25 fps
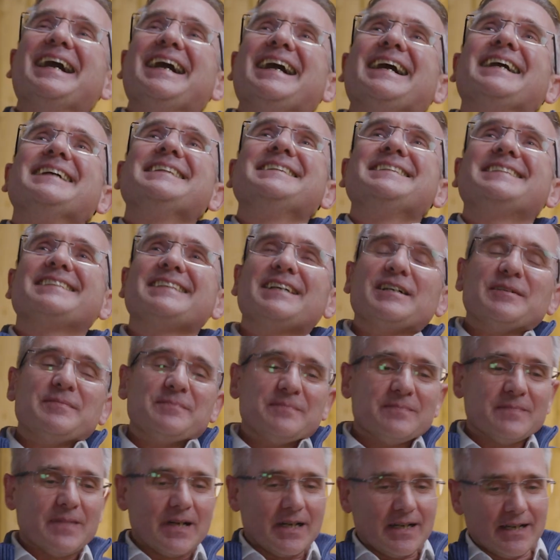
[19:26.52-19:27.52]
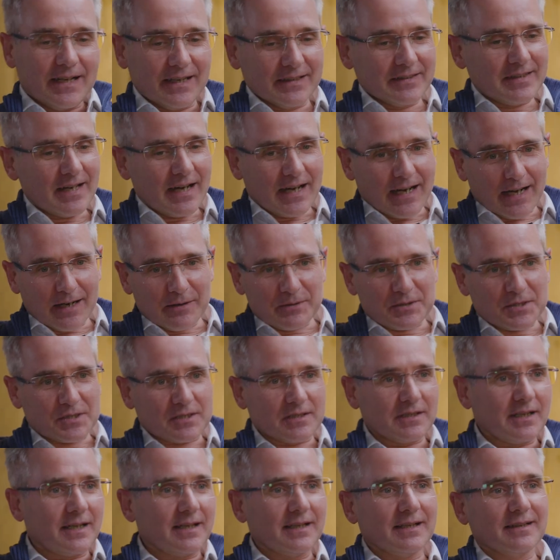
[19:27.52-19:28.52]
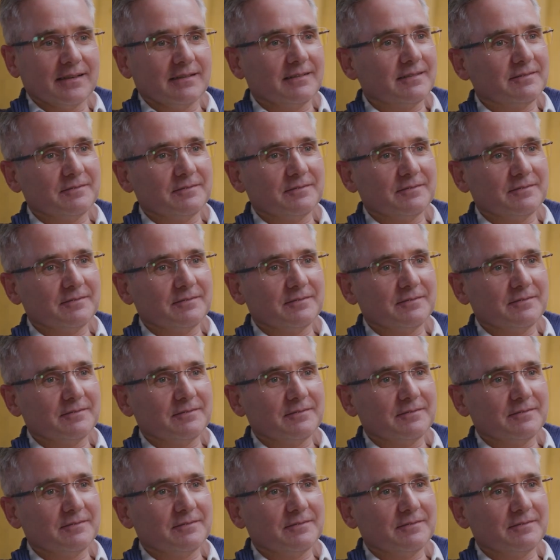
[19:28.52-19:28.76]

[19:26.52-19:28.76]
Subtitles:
And that I was just like,